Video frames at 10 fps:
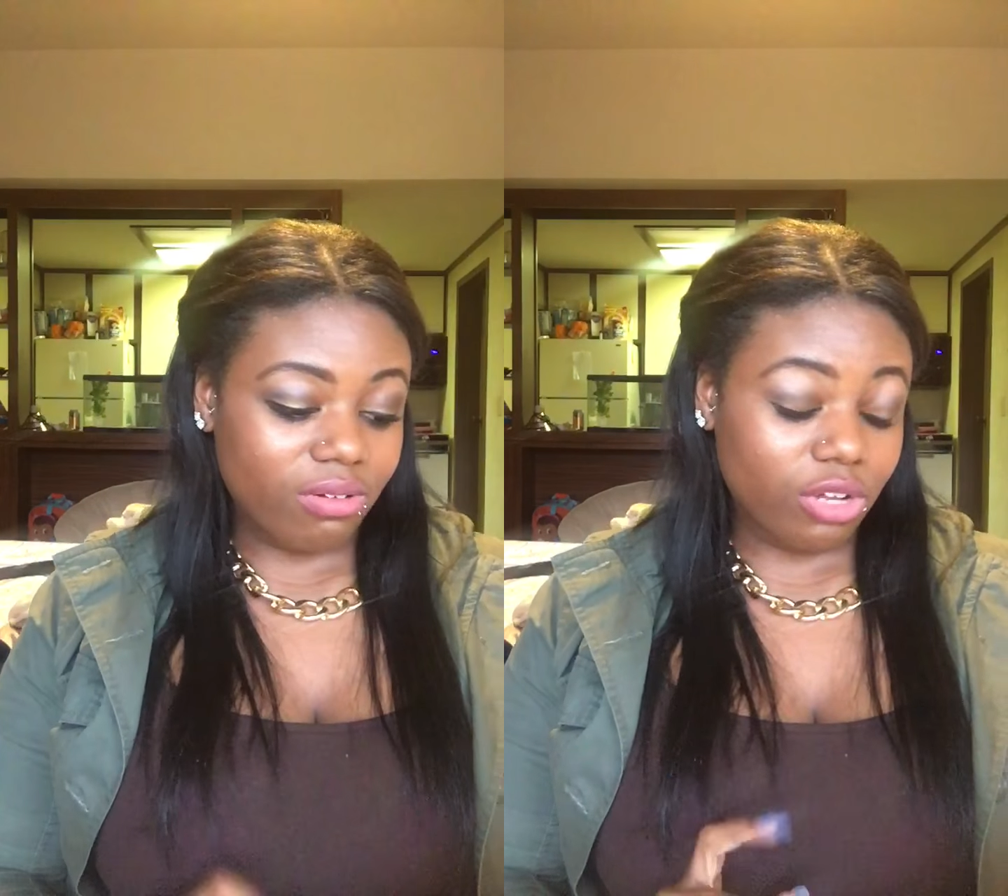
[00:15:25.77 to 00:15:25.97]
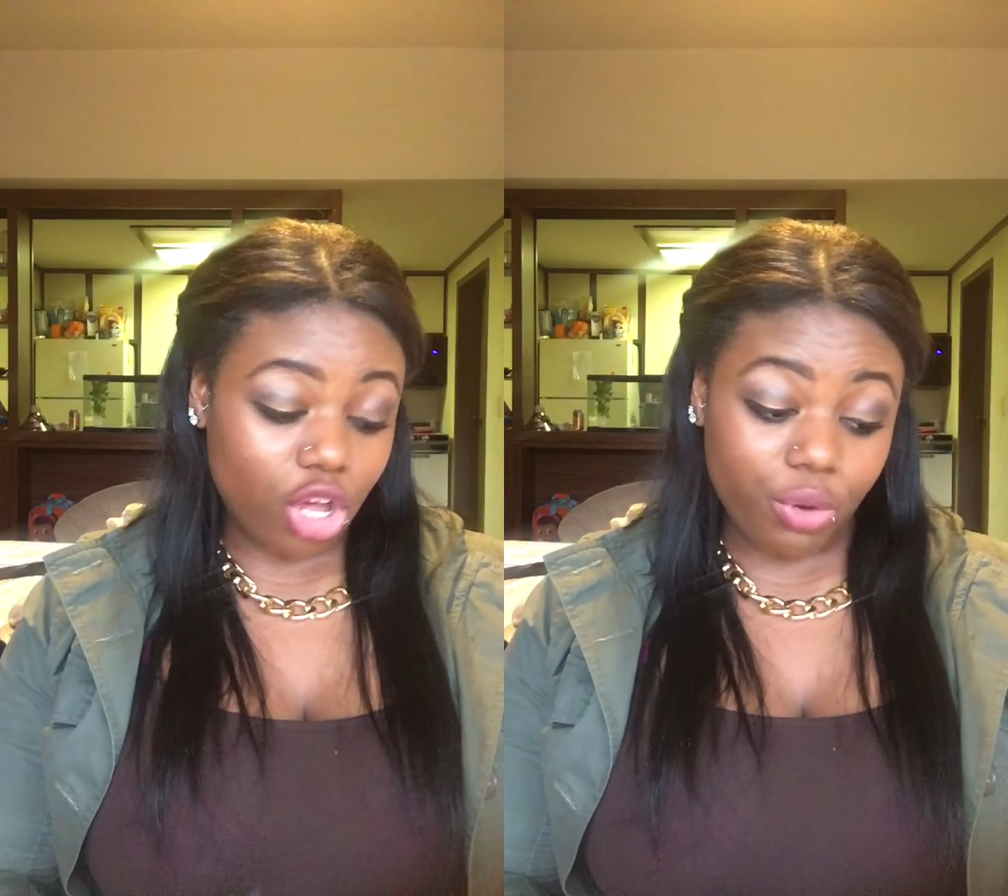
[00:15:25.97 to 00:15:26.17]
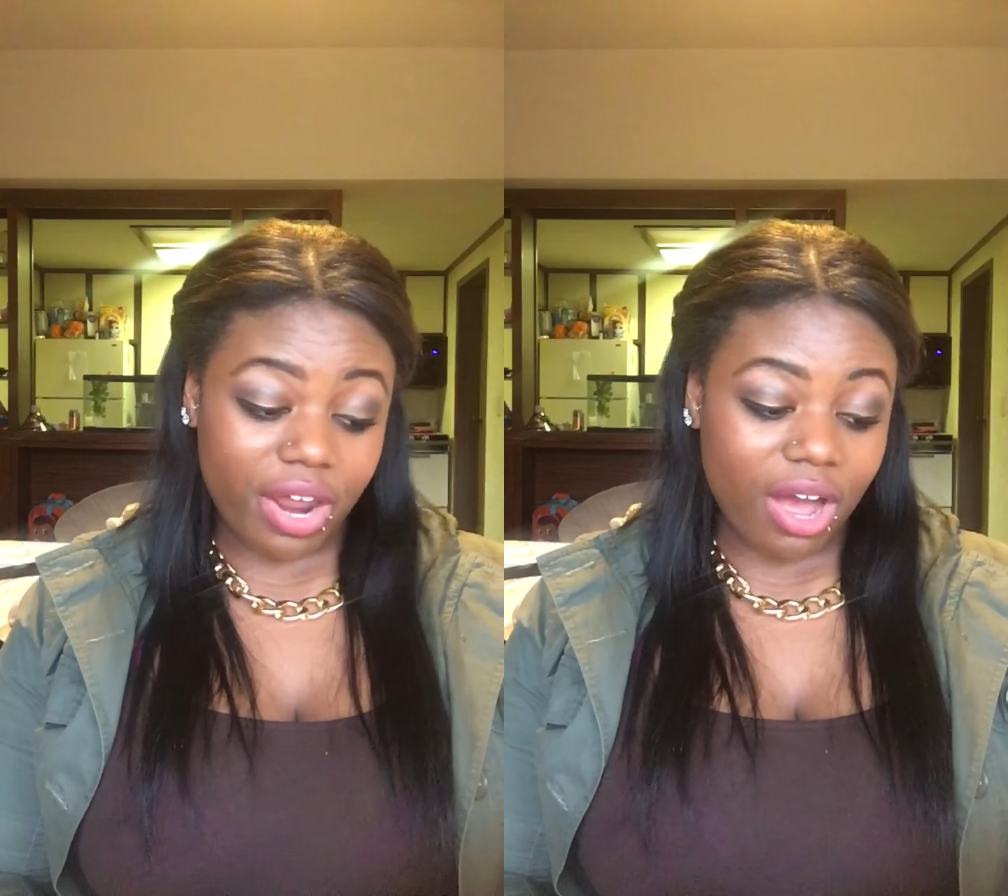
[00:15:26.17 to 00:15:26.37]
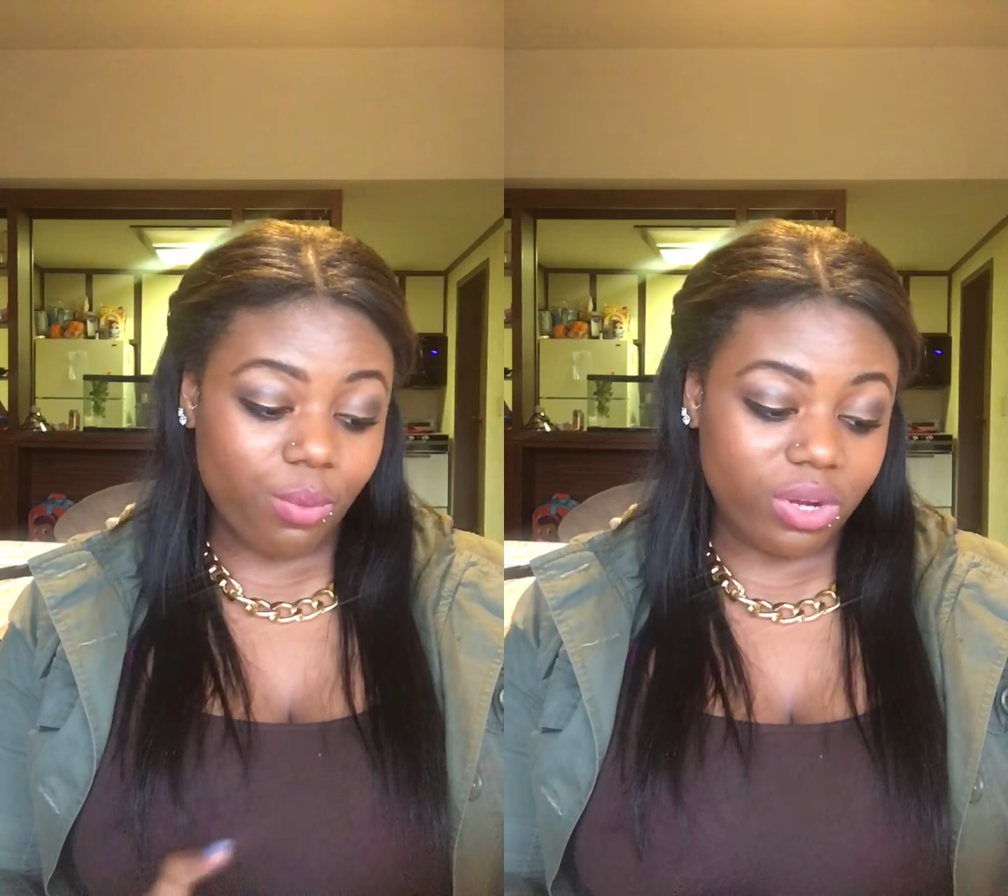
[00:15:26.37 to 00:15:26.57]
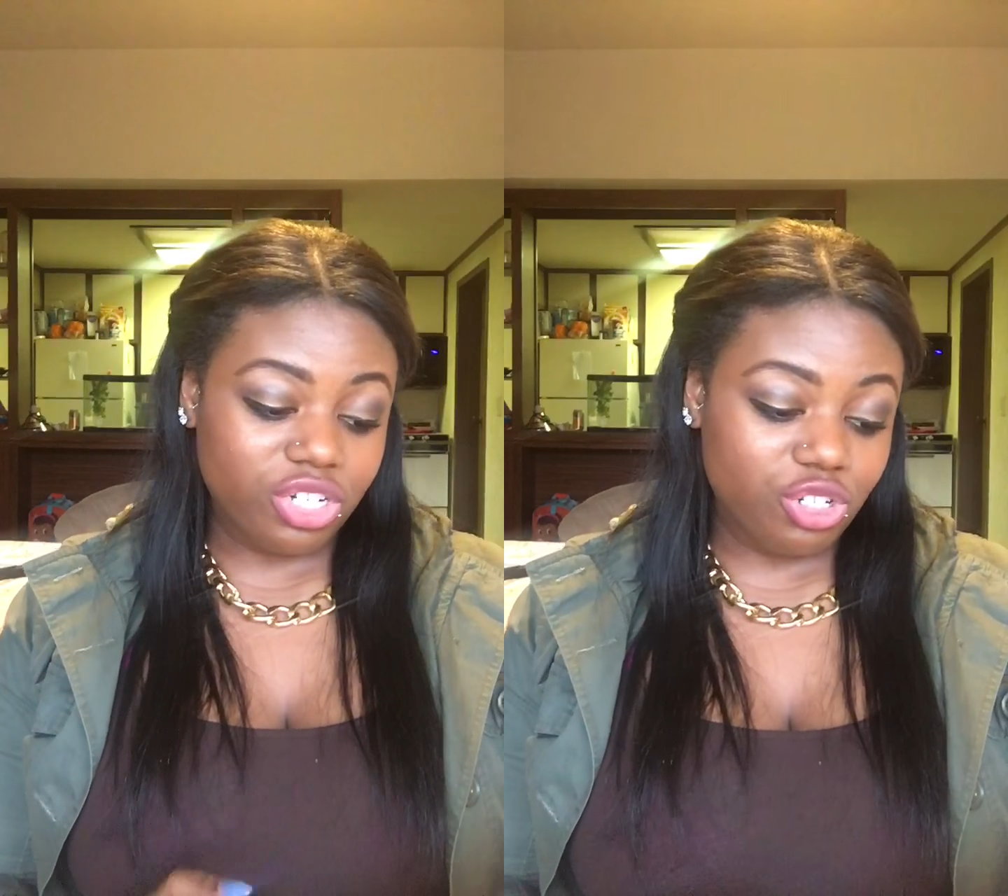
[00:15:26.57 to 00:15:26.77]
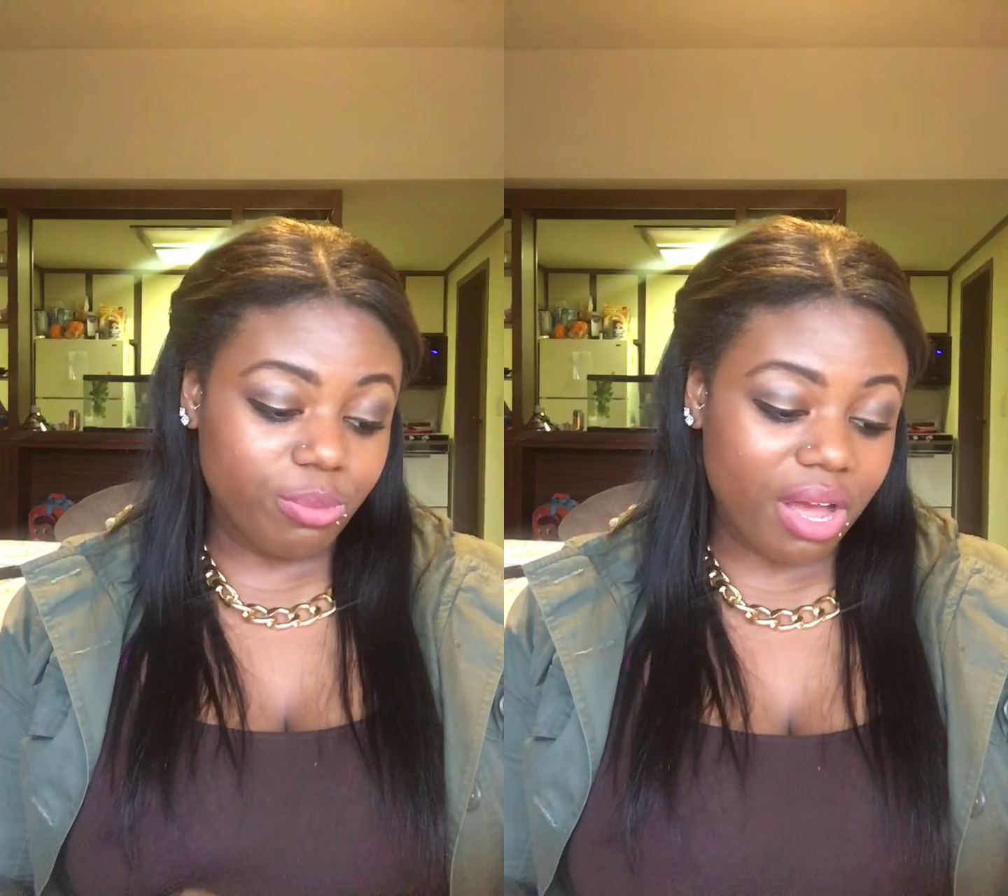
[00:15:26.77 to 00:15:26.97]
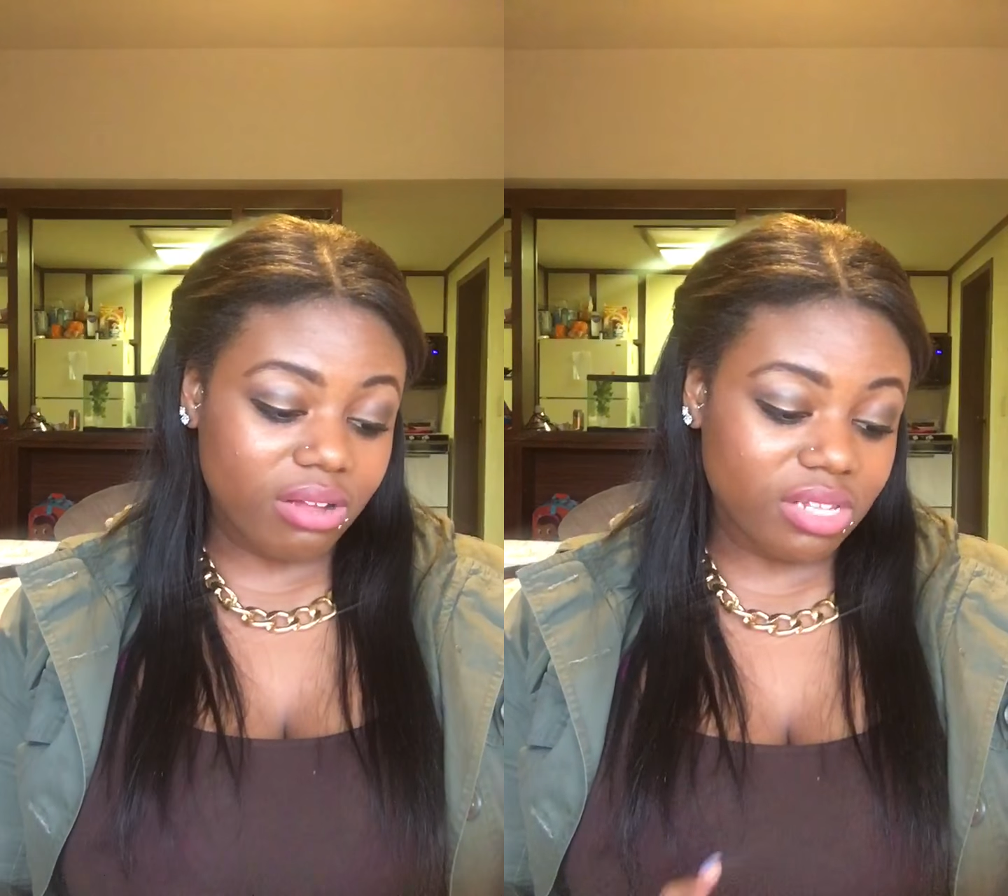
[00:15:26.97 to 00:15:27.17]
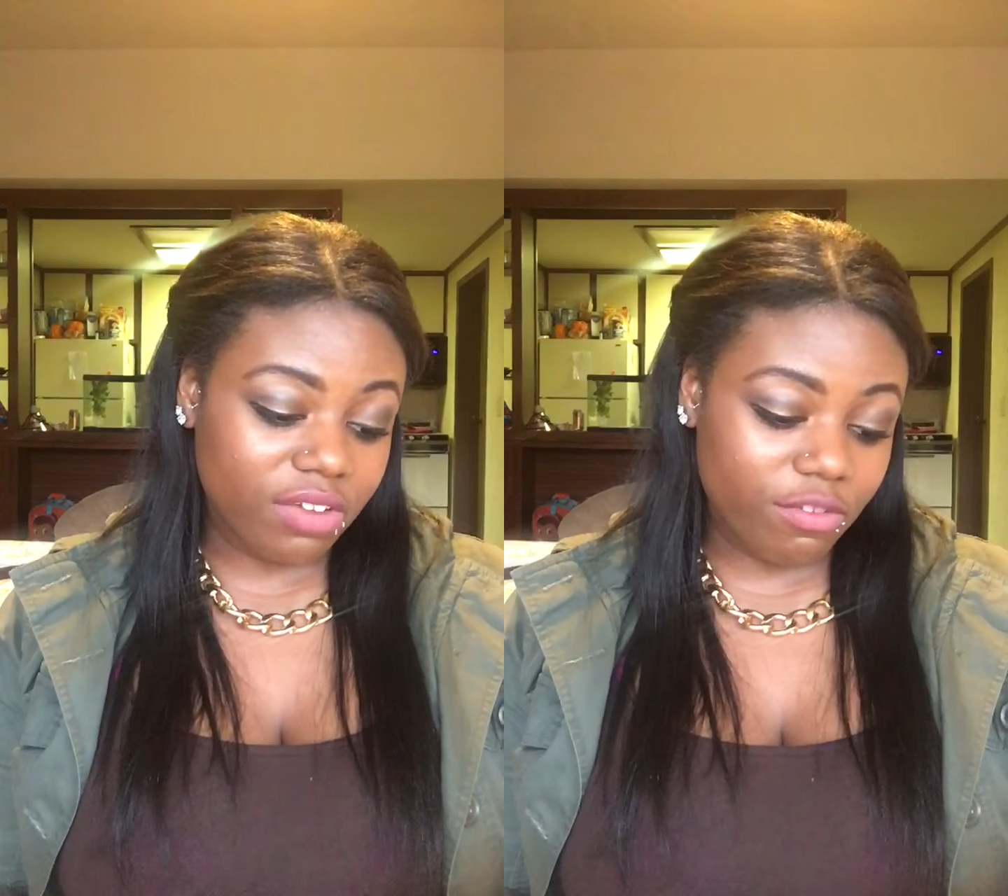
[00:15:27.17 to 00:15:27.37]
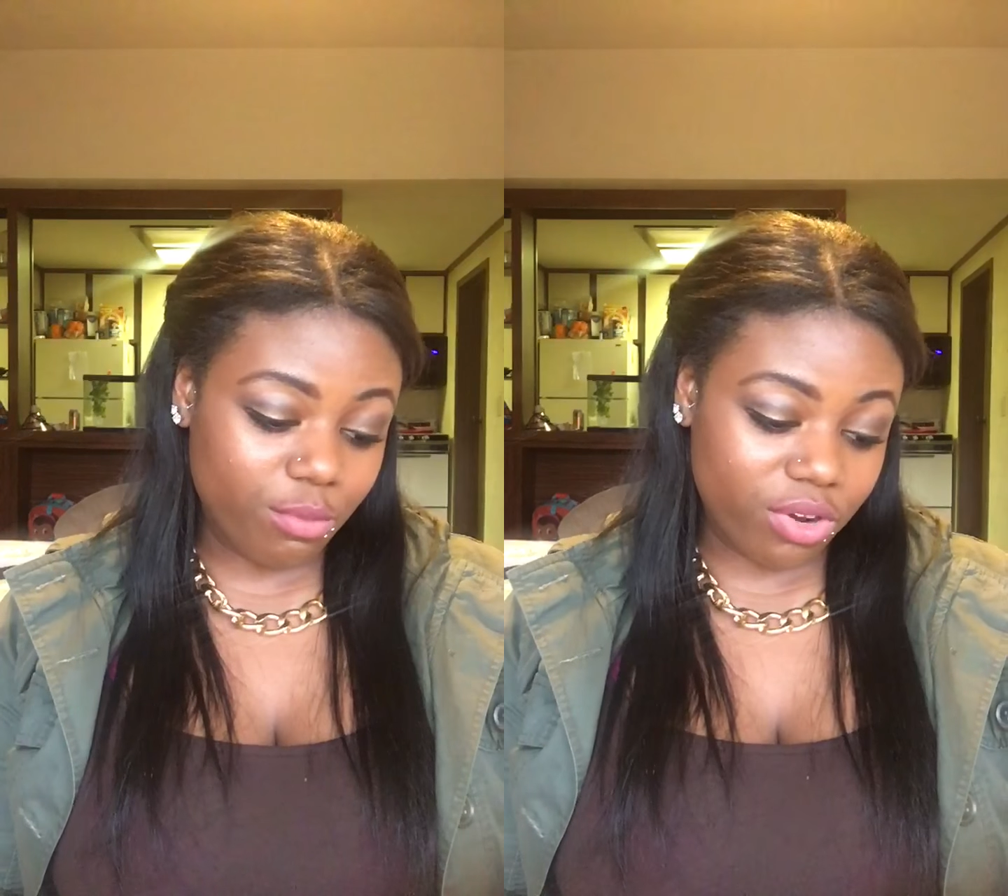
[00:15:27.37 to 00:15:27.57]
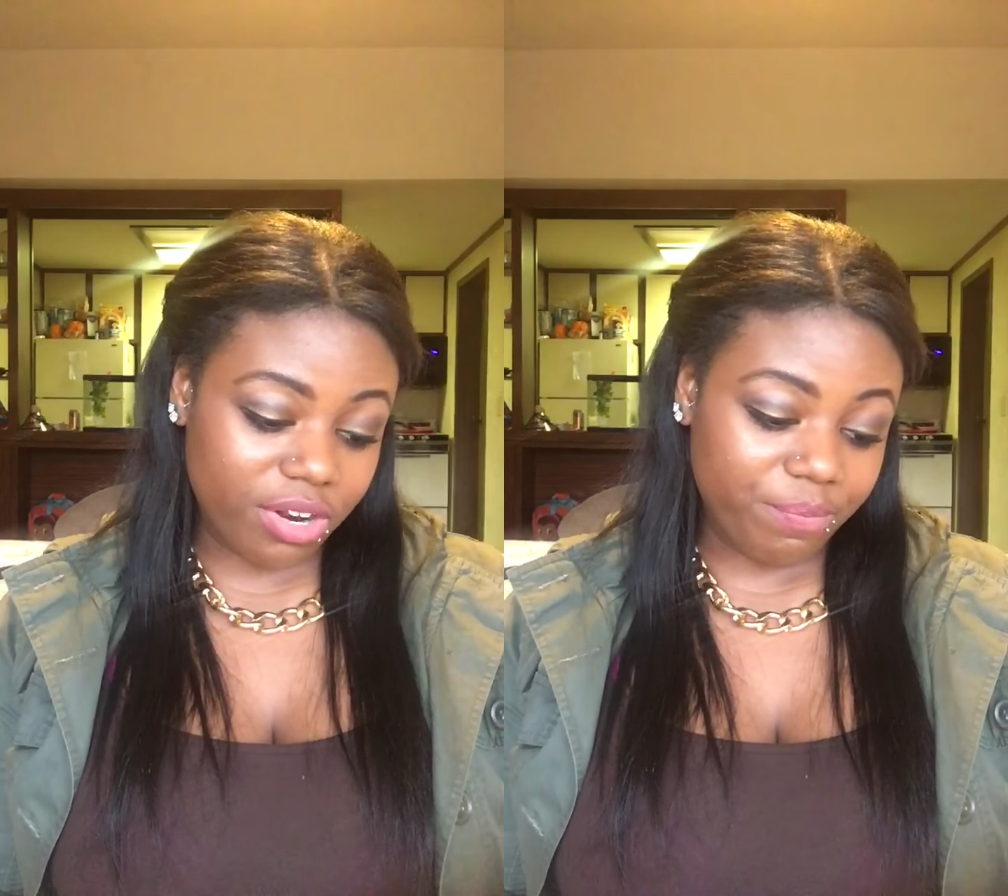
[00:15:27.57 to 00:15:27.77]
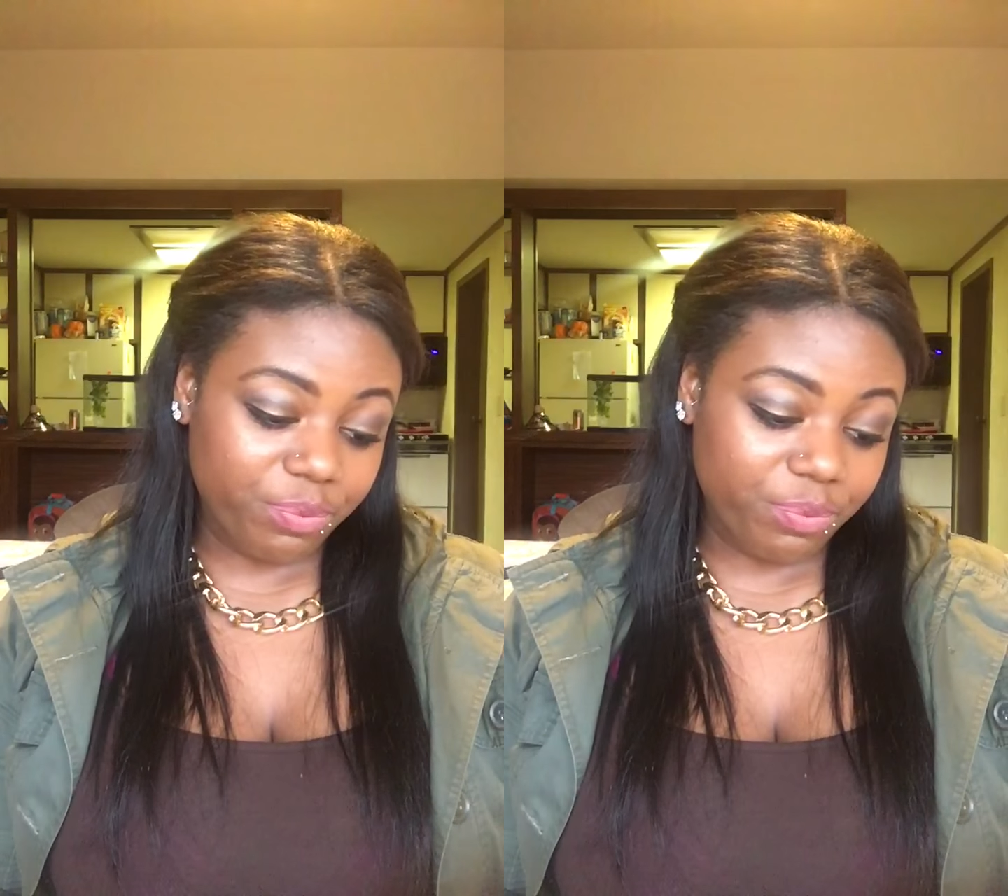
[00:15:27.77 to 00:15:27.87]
go down 1 to 2 pounds every morning,